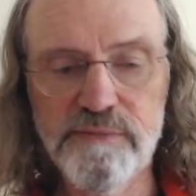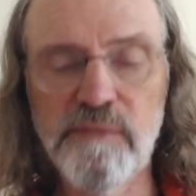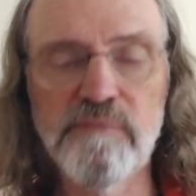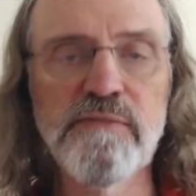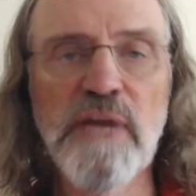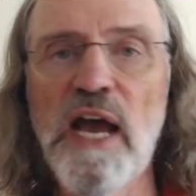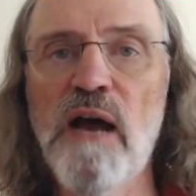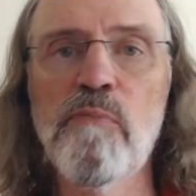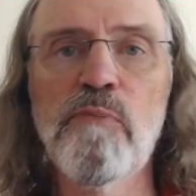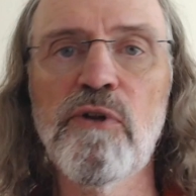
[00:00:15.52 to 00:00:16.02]

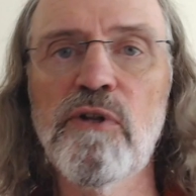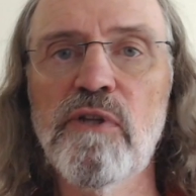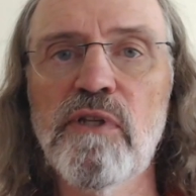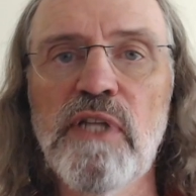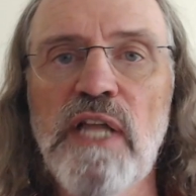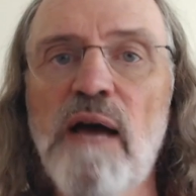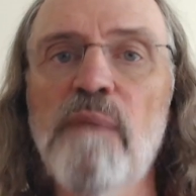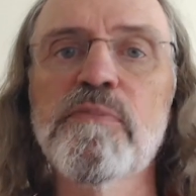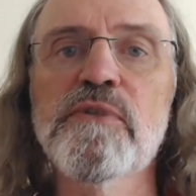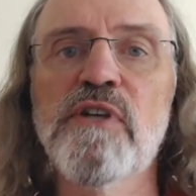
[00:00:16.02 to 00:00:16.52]
Apple
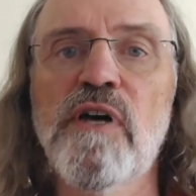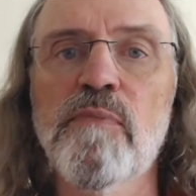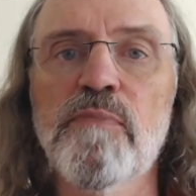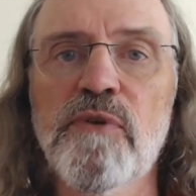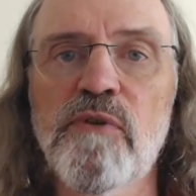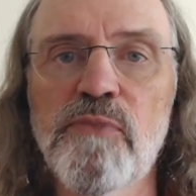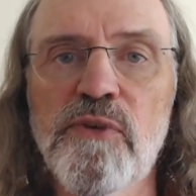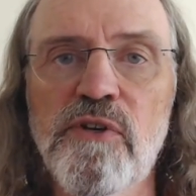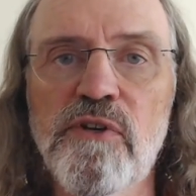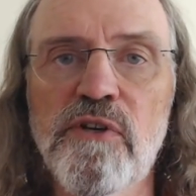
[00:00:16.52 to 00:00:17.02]
laptop
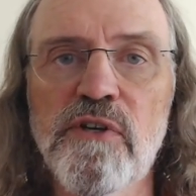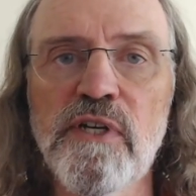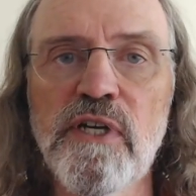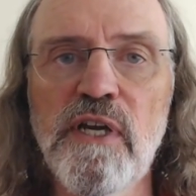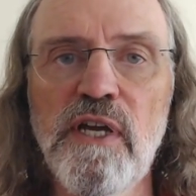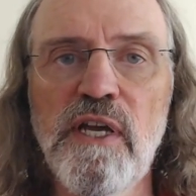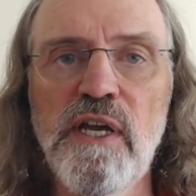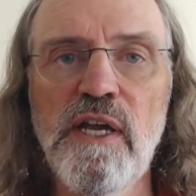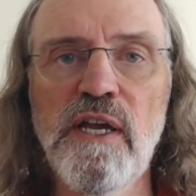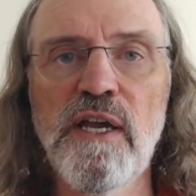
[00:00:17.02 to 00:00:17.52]
computer
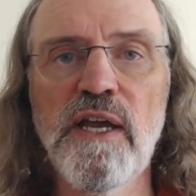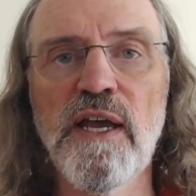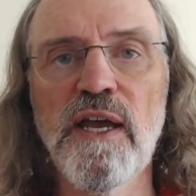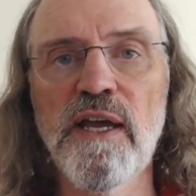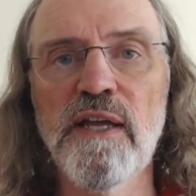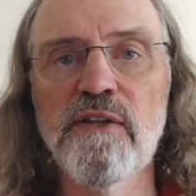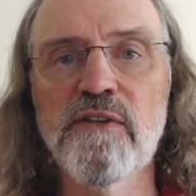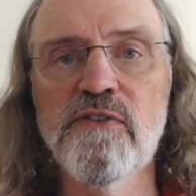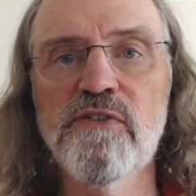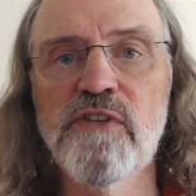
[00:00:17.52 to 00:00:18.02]

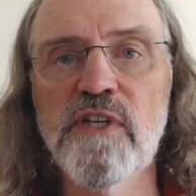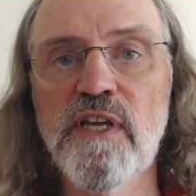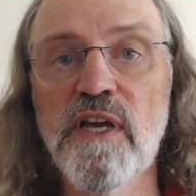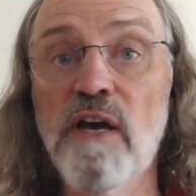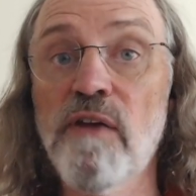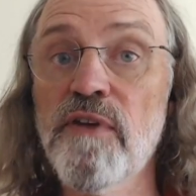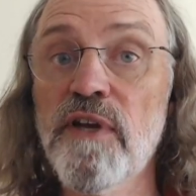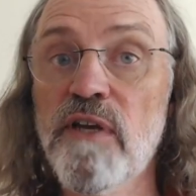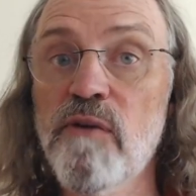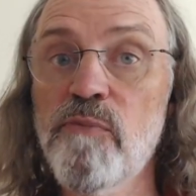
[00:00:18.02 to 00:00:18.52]
and see
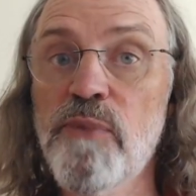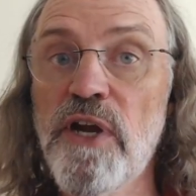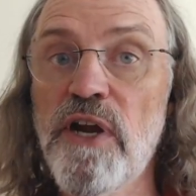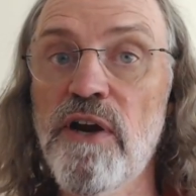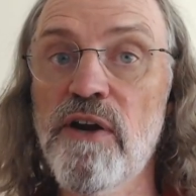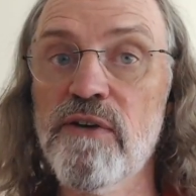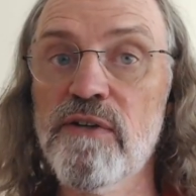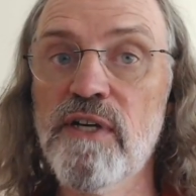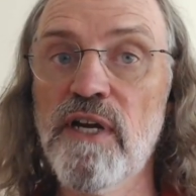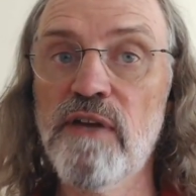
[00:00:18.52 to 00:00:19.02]
how they
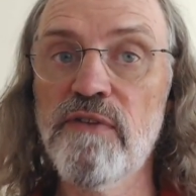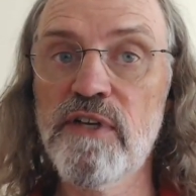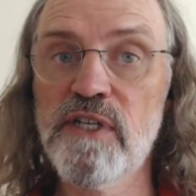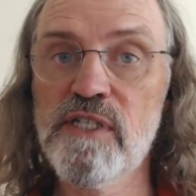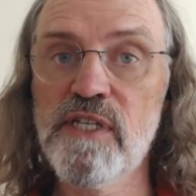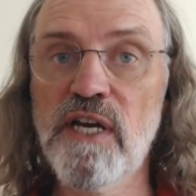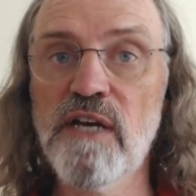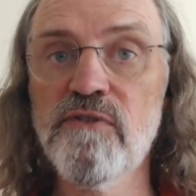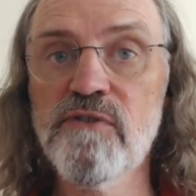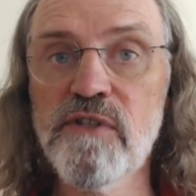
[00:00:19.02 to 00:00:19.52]
compare, how they
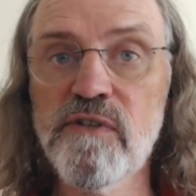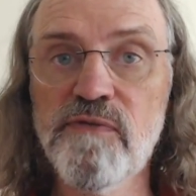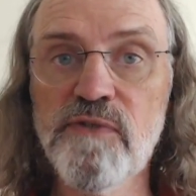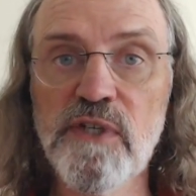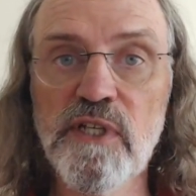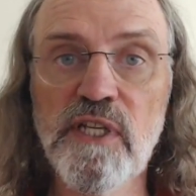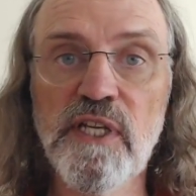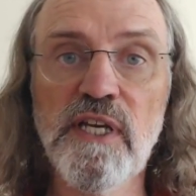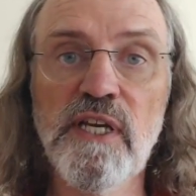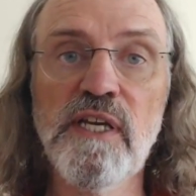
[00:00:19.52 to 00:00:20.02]
sound
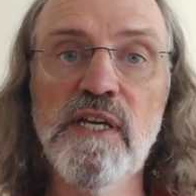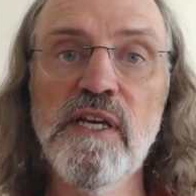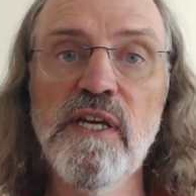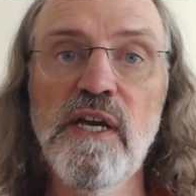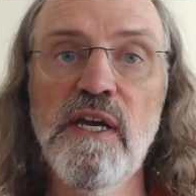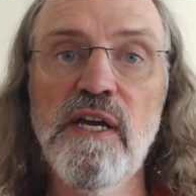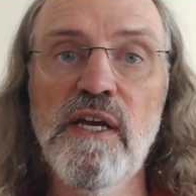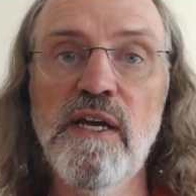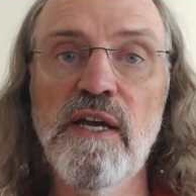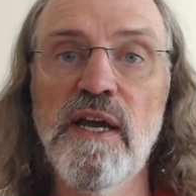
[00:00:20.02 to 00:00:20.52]
differently,
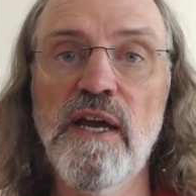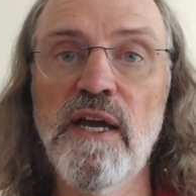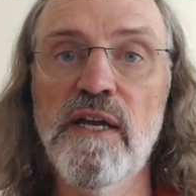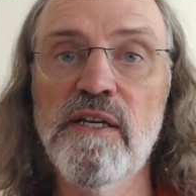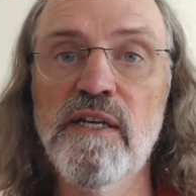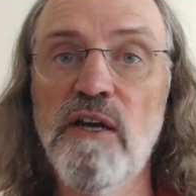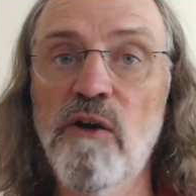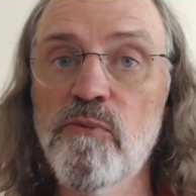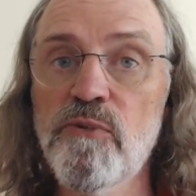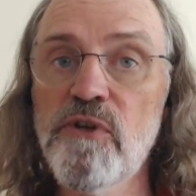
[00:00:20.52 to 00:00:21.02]
and
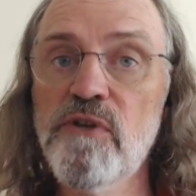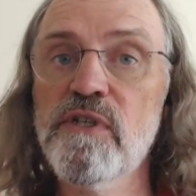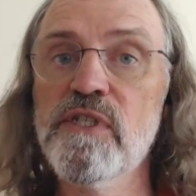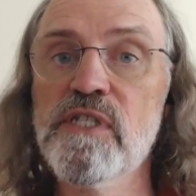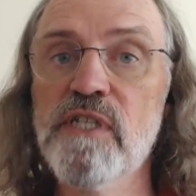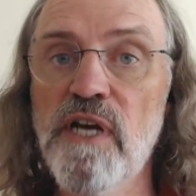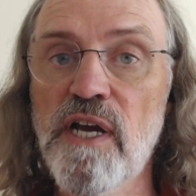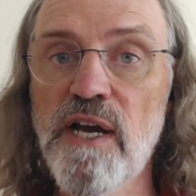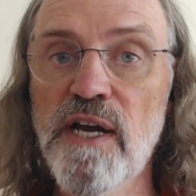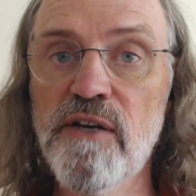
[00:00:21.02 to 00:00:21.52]
to help you
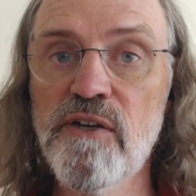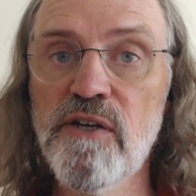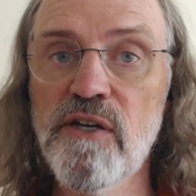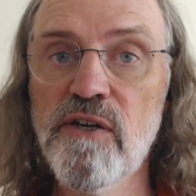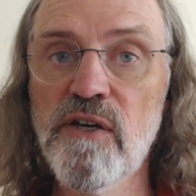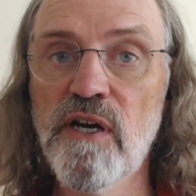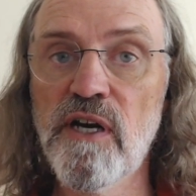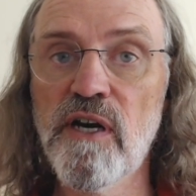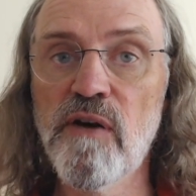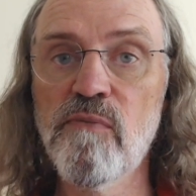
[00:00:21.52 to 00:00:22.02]
decide
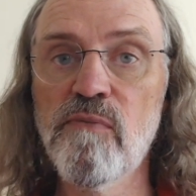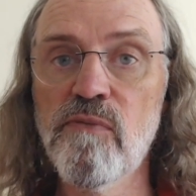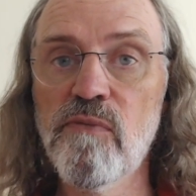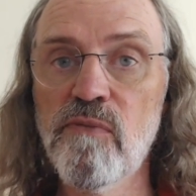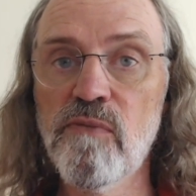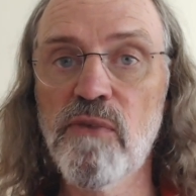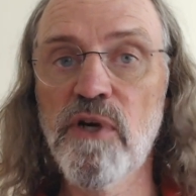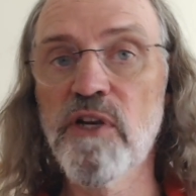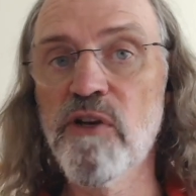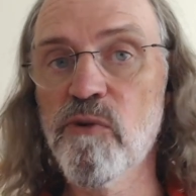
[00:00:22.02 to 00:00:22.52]

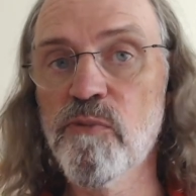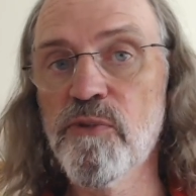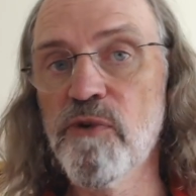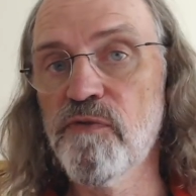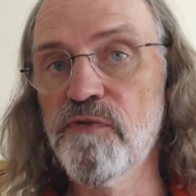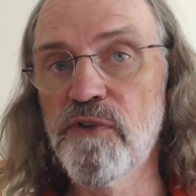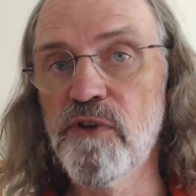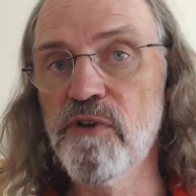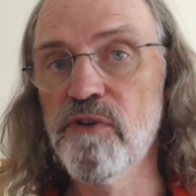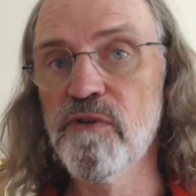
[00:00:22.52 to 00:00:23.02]
what your
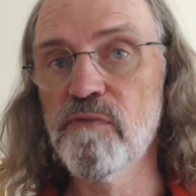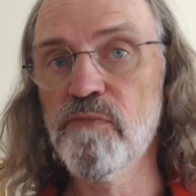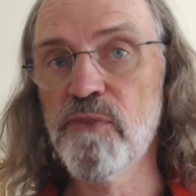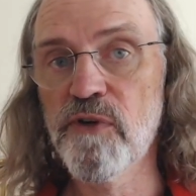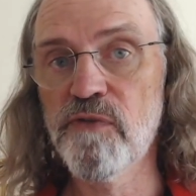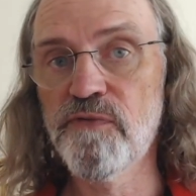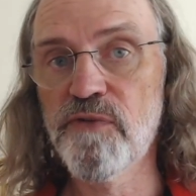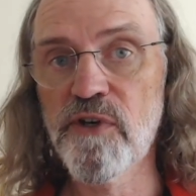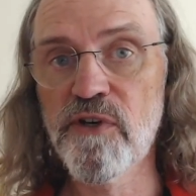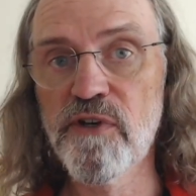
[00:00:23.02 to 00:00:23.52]

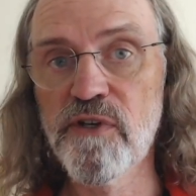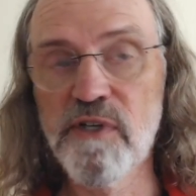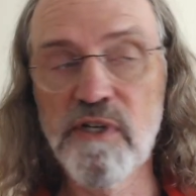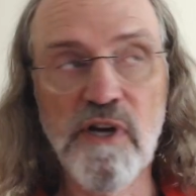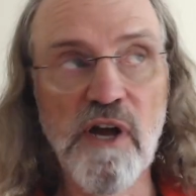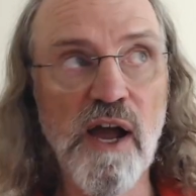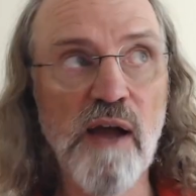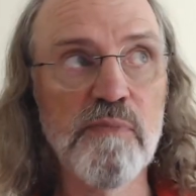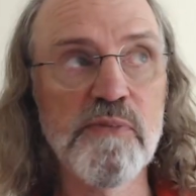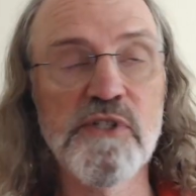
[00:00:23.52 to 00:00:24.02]
preferred
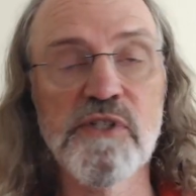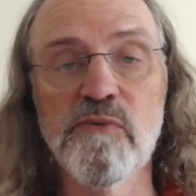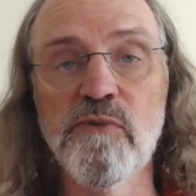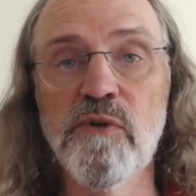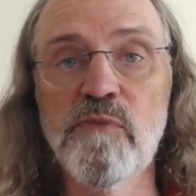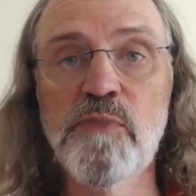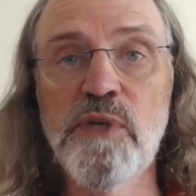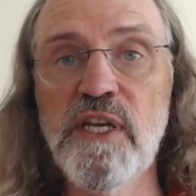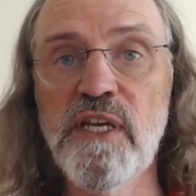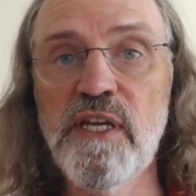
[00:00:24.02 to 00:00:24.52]
option
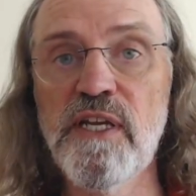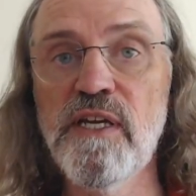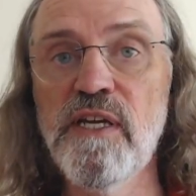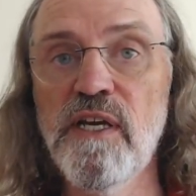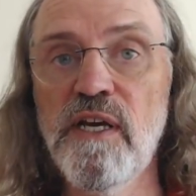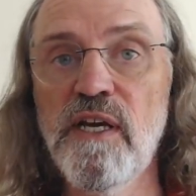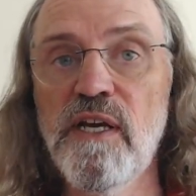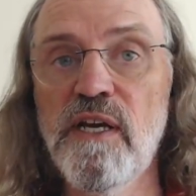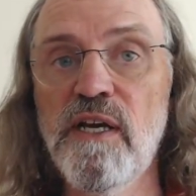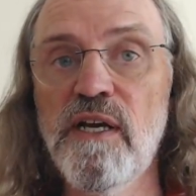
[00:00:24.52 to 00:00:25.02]
would be
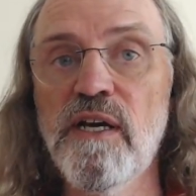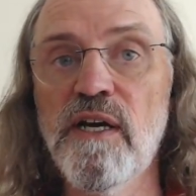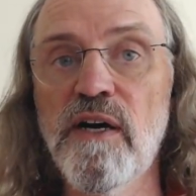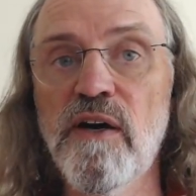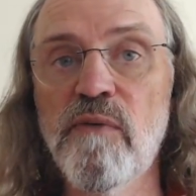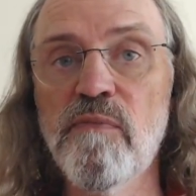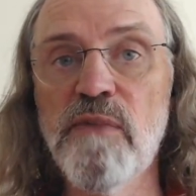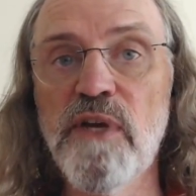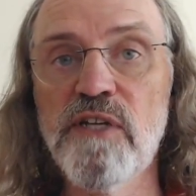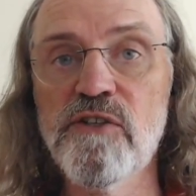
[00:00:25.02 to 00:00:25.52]

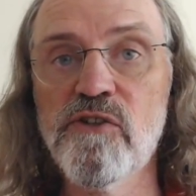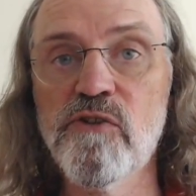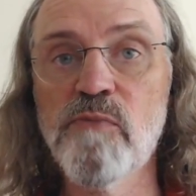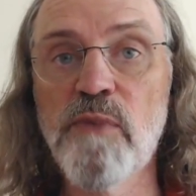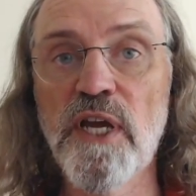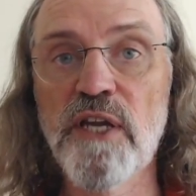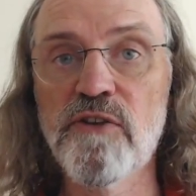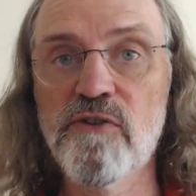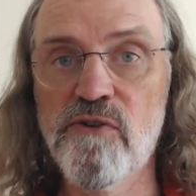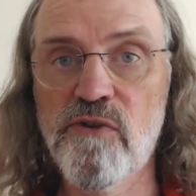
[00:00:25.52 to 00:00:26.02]
as you
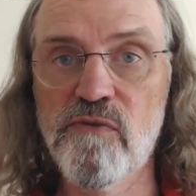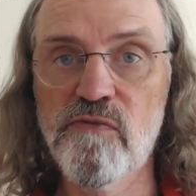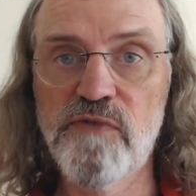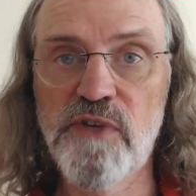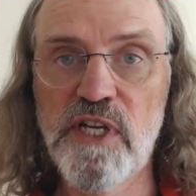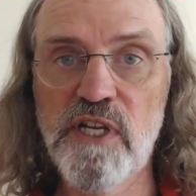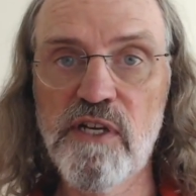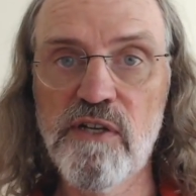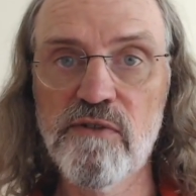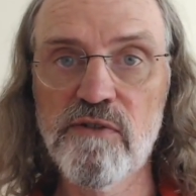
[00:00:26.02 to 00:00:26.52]
make your own
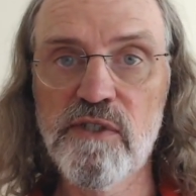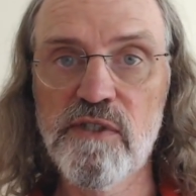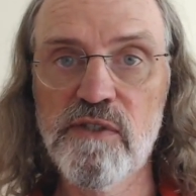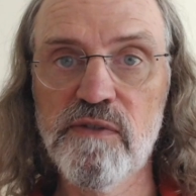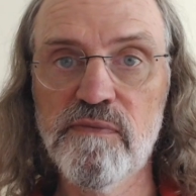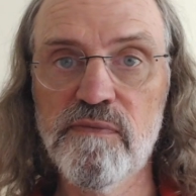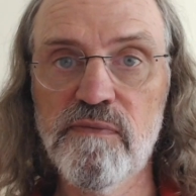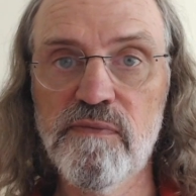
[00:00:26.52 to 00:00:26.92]
videos.